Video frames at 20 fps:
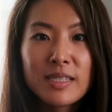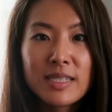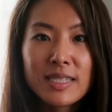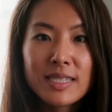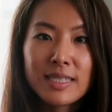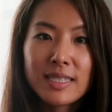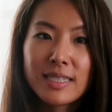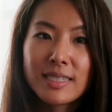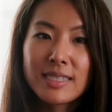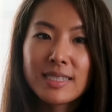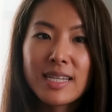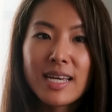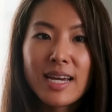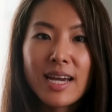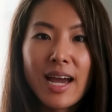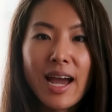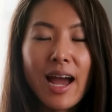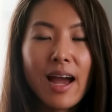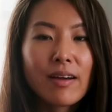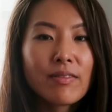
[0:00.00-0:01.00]
it's like
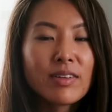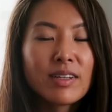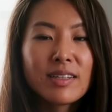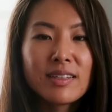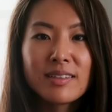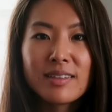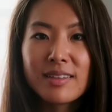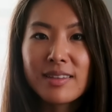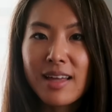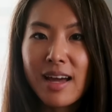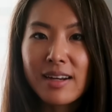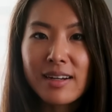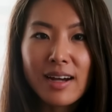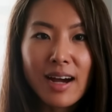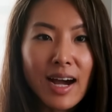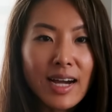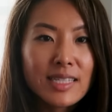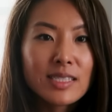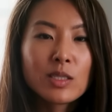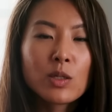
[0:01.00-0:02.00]
having that
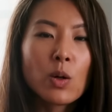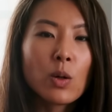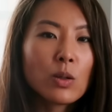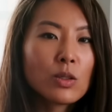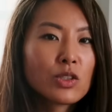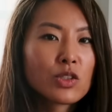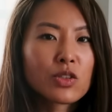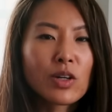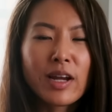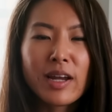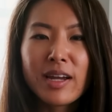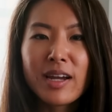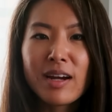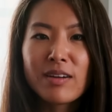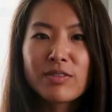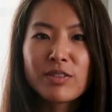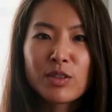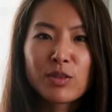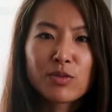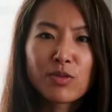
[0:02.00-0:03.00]
ice cold drink
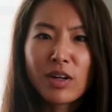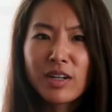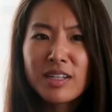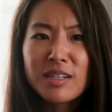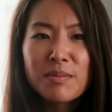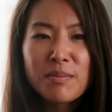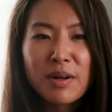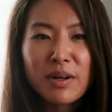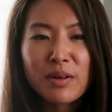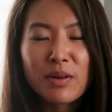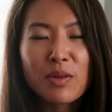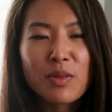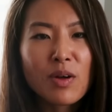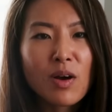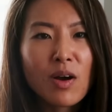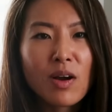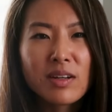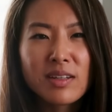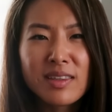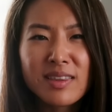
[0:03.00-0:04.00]
after running a
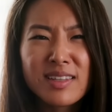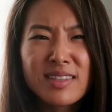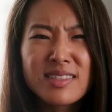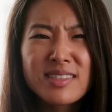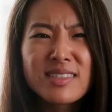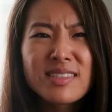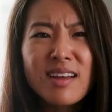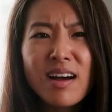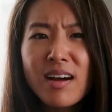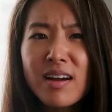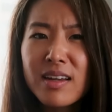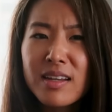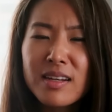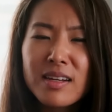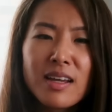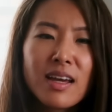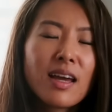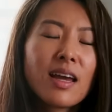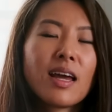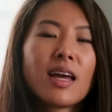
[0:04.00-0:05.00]
marathon in the sun.